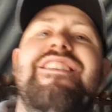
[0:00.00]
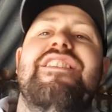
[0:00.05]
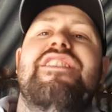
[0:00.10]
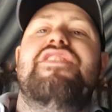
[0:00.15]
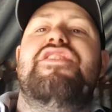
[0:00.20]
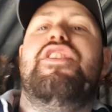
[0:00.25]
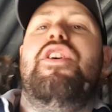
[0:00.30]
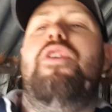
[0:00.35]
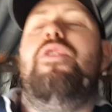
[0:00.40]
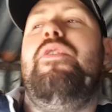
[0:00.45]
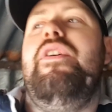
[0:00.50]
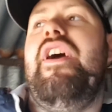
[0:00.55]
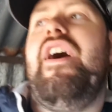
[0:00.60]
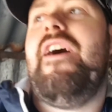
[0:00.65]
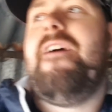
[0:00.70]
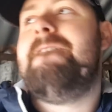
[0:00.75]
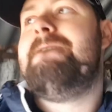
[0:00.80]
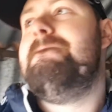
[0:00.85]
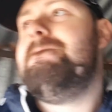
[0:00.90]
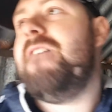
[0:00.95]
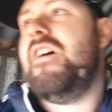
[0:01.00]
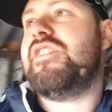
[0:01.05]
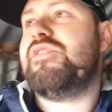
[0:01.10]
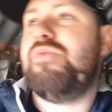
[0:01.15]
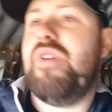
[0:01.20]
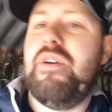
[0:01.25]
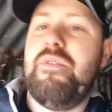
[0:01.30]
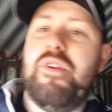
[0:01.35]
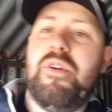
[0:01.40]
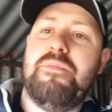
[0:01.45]
So yeah, that's
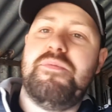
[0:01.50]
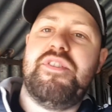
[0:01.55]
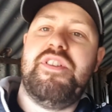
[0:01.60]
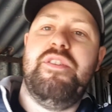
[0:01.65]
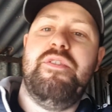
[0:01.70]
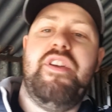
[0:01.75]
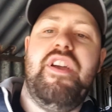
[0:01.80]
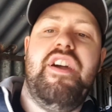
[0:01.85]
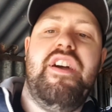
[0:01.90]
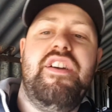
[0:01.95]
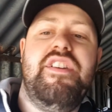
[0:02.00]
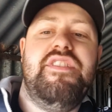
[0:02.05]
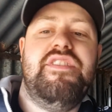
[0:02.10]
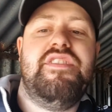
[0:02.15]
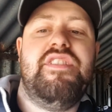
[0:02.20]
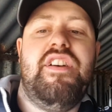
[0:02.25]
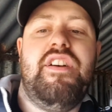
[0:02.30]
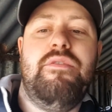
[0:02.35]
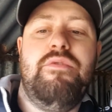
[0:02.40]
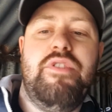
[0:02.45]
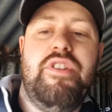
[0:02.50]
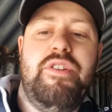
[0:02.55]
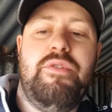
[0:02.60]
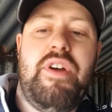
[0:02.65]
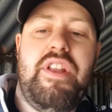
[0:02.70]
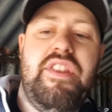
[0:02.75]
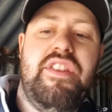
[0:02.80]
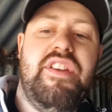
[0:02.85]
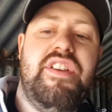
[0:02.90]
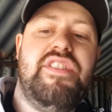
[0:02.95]
where we're up to, guys. I'm going to
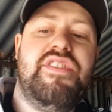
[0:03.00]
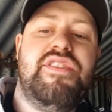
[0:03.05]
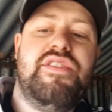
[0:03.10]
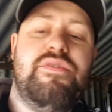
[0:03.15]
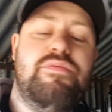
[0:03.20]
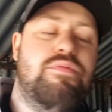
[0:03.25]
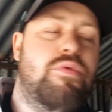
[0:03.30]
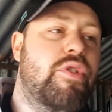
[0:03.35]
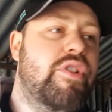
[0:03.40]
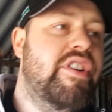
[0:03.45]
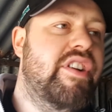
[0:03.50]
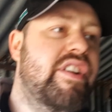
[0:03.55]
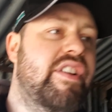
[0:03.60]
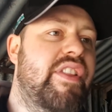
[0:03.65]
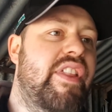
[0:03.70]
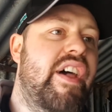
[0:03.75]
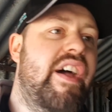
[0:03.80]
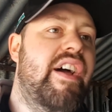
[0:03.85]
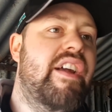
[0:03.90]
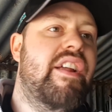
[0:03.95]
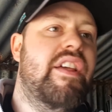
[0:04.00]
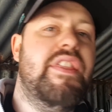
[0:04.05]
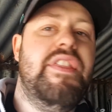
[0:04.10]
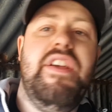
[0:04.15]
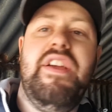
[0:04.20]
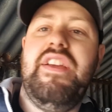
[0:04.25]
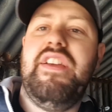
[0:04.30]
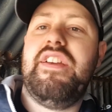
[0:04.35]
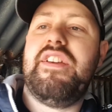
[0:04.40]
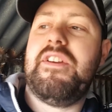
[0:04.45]
end this one there, I
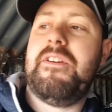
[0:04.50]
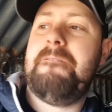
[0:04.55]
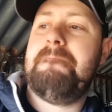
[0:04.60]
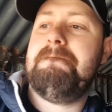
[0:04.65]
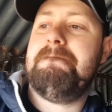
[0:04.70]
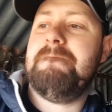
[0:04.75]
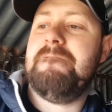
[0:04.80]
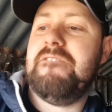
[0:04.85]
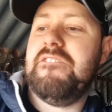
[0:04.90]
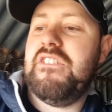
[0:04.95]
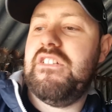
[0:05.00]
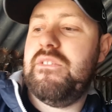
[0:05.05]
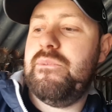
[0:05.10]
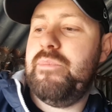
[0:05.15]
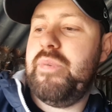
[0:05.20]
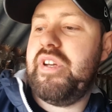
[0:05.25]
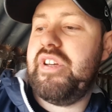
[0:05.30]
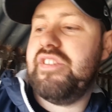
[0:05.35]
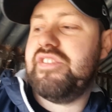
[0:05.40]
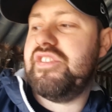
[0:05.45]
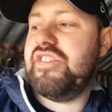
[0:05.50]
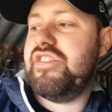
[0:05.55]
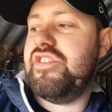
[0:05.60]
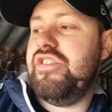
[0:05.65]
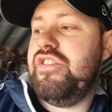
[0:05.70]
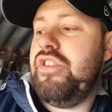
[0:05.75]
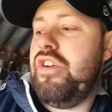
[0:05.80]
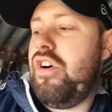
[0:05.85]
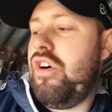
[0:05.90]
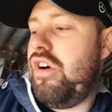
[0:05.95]
think, because there's
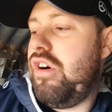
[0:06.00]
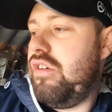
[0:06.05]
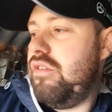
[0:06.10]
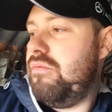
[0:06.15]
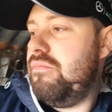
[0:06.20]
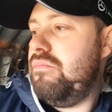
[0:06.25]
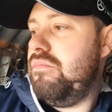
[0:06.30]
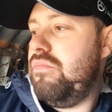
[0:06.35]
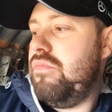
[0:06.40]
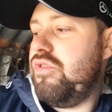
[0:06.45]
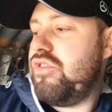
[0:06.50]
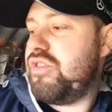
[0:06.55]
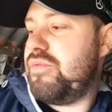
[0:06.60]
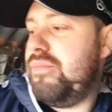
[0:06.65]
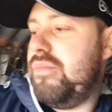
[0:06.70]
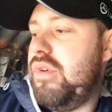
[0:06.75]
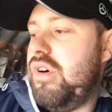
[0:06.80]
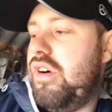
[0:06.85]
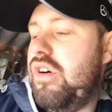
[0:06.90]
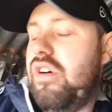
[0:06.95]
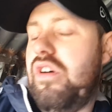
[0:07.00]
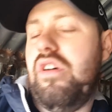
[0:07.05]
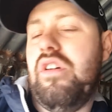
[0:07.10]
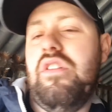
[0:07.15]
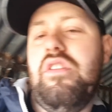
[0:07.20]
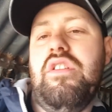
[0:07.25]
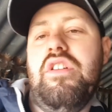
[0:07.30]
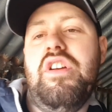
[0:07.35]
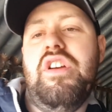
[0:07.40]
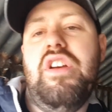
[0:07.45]
not much more.
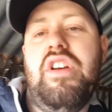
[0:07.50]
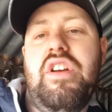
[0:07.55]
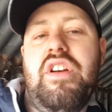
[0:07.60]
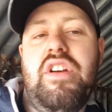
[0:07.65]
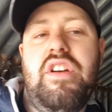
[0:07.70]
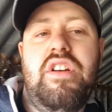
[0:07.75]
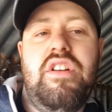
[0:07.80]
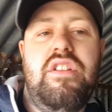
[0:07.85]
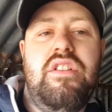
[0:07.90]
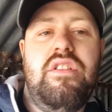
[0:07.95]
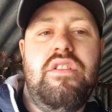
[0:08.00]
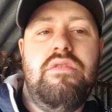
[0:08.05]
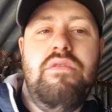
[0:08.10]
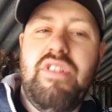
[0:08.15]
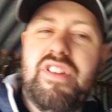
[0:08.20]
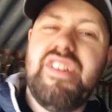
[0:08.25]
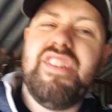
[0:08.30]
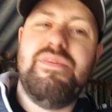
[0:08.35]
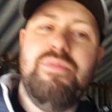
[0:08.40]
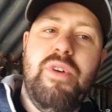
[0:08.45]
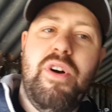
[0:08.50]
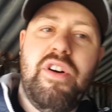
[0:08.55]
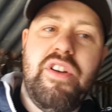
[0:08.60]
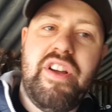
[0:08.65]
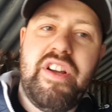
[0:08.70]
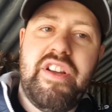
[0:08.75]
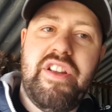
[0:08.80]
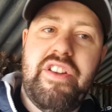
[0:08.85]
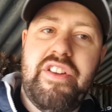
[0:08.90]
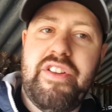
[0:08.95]
Well, there's more I
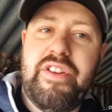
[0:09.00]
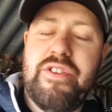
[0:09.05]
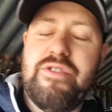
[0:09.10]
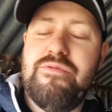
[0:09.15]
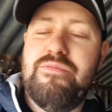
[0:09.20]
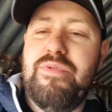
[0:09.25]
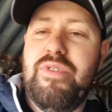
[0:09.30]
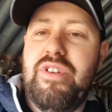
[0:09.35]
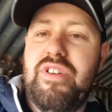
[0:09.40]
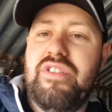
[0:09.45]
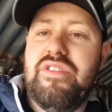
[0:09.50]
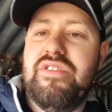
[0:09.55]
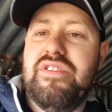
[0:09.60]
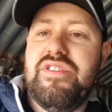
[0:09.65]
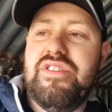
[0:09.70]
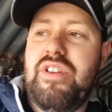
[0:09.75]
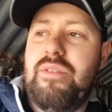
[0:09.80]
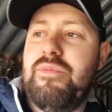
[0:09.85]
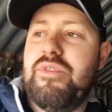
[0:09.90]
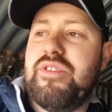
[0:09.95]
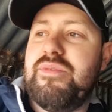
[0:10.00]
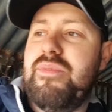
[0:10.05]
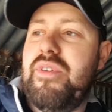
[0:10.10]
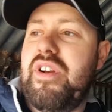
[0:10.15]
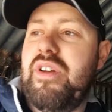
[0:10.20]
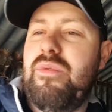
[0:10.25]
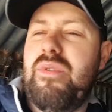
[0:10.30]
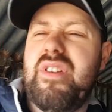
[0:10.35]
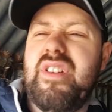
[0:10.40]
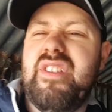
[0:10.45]
can do, but there's not much more
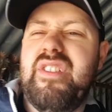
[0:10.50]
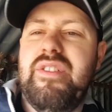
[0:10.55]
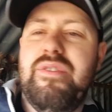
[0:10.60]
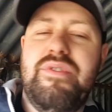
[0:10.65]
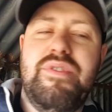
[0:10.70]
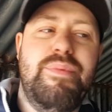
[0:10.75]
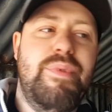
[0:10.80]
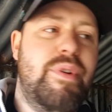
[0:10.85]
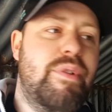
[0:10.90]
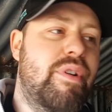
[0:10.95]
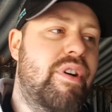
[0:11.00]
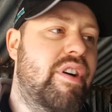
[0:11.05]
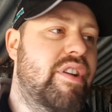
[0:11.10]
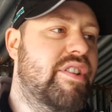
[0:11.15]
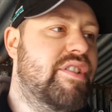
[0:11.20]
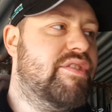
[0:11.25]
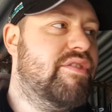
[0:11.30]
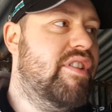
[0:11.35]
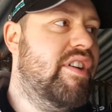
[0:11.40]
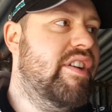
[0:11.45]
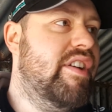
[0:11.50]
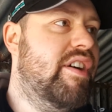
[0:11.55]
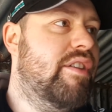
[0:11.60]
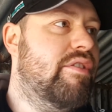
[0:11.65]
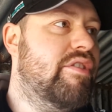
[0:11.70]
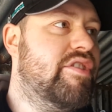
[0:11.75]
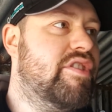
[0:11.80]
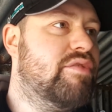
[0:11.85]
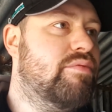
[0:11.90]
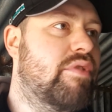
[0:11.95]
I want to do, to be quite honest, right now.
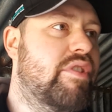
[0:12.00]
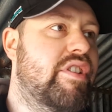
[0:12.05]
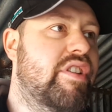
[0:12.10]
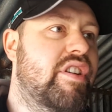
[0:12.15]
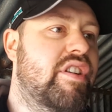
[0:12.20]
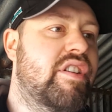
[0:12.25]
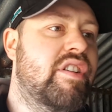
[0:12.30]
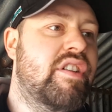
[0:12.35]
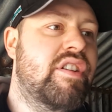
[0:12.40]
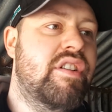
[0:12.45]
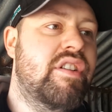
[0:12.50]
I just want to